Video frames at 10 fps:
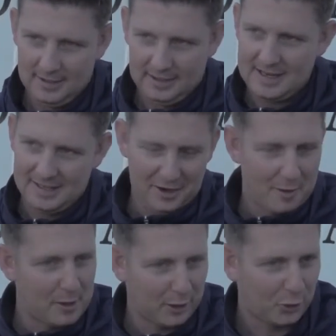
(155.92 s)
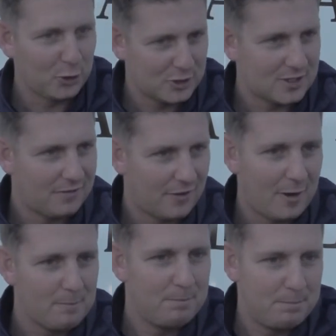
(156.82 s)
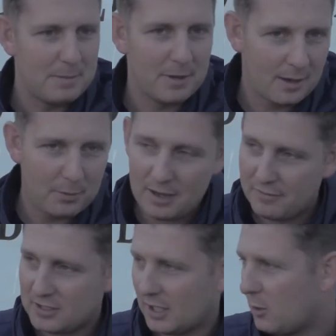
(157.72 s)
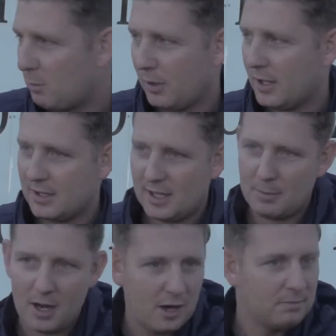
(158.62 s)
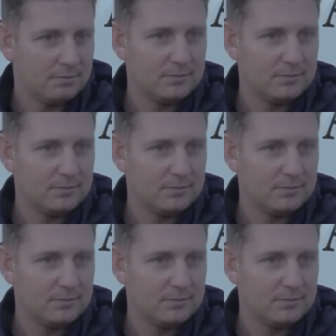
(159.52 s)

Kind of coming across as if I'm beaming about every single player today, but I'm,